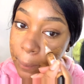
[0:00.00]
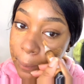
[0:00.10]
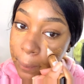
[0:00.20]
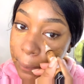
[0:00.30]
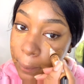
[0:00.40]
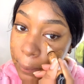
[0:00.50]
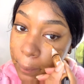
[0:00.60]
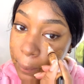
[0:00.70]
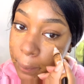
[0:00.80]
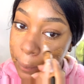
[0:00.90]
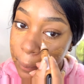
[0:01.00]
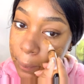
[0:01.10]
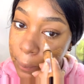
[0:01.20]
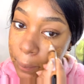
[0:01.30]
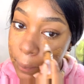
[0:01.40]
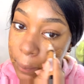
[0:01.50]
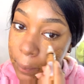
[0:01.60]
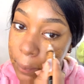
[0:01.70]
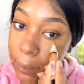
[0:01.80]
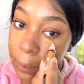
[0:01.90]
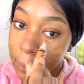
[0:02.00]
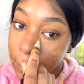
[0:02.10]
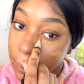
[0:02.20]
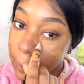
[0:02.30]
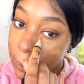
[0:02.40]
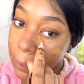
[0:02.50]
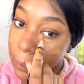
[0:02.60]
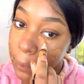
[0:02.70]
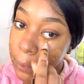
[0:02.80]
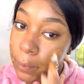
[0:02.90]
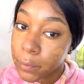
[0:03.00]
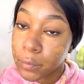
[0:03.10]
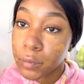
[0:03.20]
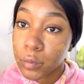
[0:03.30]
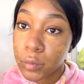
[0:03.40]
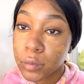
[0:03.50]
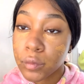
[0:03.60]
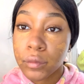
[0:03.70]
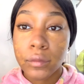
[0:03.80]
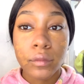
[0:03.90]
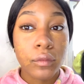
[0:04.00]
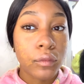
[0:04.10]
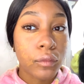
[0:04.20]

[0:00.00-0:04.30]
I also use this in the corner of my mouth because I have some, you